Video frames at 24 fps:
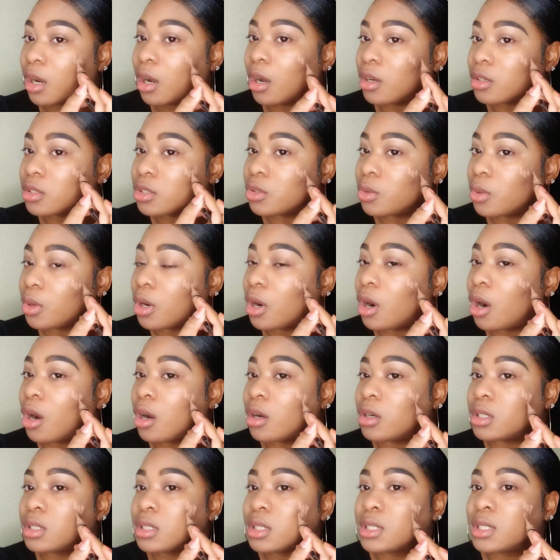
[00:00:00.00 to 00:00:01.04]
also a
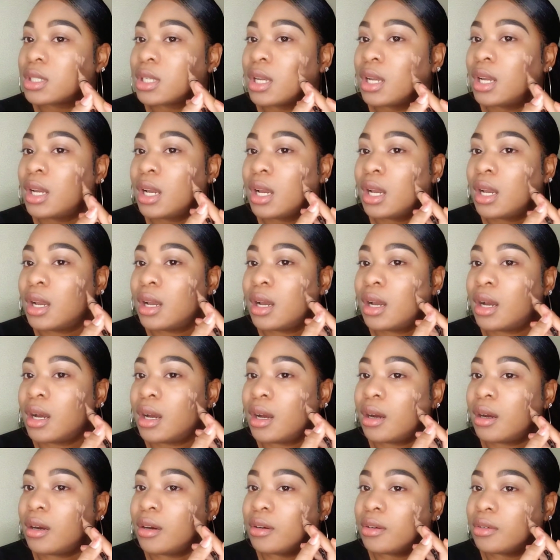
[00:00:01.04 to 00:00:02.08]
cause
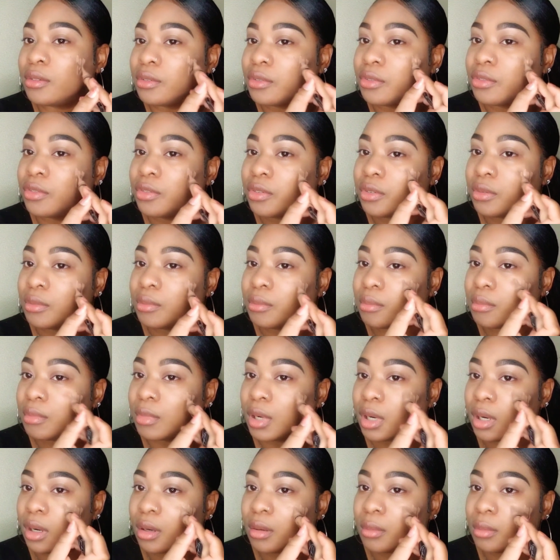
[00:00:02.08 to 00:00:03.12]
of
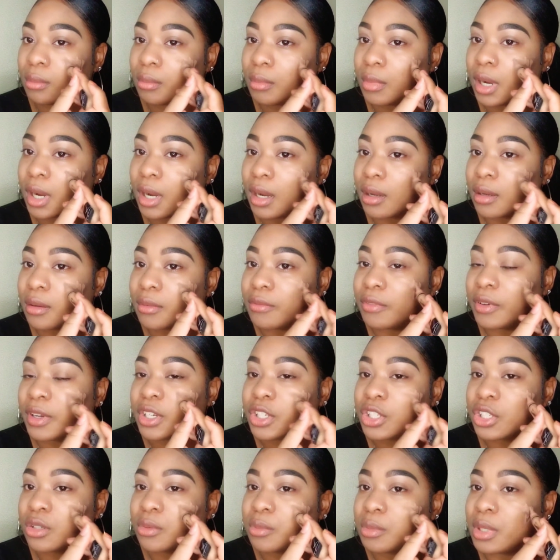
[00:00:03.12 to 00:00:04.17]
my
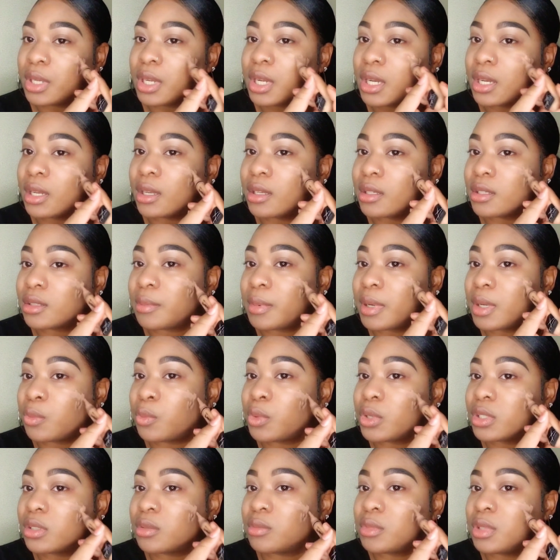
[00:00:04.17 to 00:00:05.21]
infection, because my
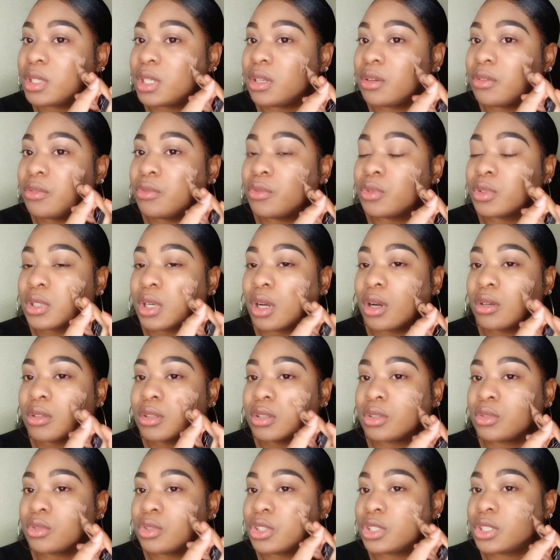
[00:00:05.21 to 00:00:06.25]
wisdom teeth was
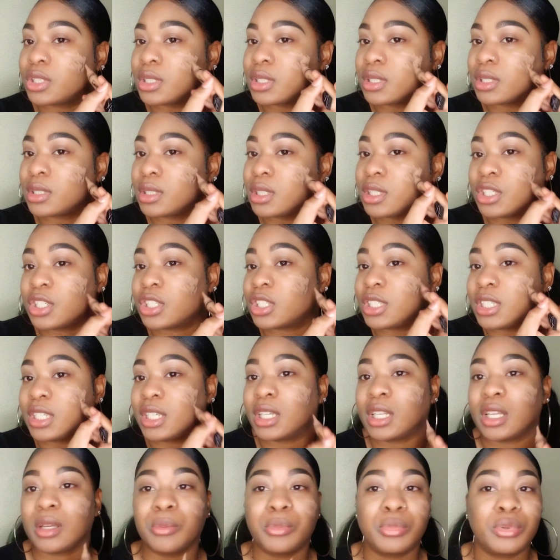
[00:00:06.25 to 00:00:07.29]
also just
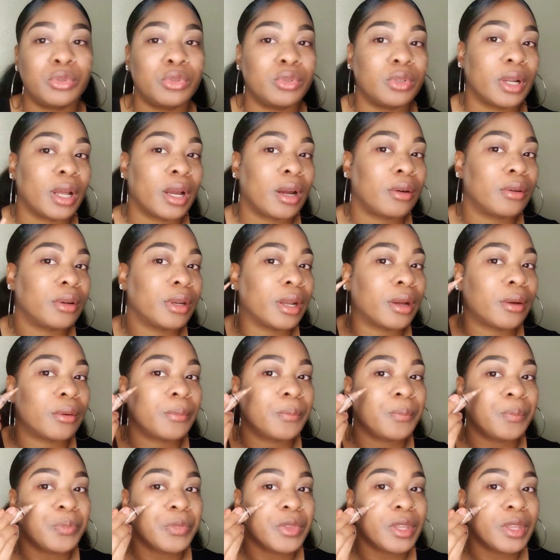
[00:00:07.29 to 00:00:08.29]
need to get pulled out now.